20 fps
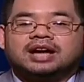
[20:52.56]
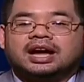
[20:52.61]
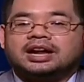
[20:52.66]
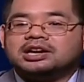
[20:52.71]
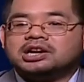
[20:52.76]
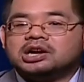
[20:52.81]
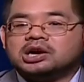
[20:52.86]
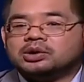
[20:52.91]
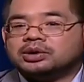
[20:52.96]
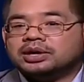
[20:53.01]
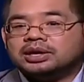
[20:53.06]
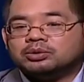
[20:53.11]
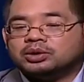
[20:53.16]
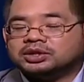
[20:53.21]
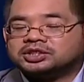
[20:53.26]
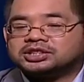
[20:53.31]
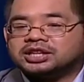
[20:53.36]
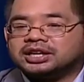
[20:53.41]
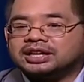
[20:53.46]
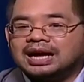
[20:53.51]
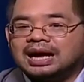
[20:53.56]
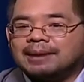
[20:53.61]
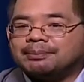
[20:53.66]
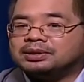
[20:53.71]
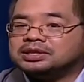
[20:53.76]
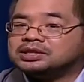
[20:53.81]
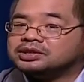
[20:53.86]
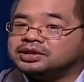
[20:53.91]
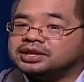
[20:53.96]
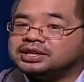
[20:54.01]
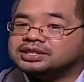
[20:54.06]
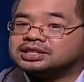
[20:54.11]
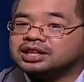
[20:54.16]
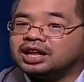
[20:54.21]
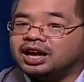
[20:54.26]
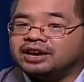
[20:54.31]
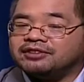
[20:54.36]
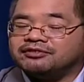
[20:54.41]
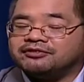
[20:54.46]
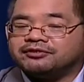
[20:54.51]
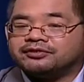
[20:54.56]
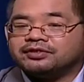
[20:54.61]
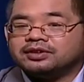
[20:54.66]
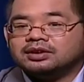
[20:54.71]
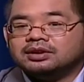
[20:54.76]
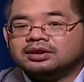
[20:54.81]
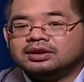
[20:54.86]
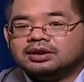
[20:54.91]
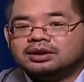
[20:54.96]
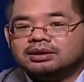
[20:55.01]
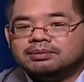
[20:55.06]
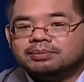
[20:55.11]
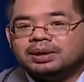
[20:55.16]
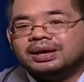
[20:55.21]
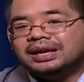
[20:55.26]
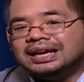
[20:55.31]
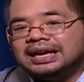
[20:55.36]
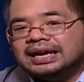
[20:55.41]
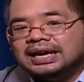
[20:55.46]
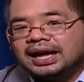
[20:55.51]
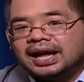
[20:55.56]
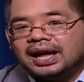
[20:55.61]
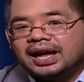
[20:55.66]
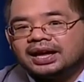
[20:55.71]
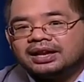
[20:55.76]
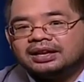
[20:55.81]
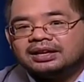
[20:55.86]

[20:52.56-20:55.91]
not knowing what's going to happen to his life. But he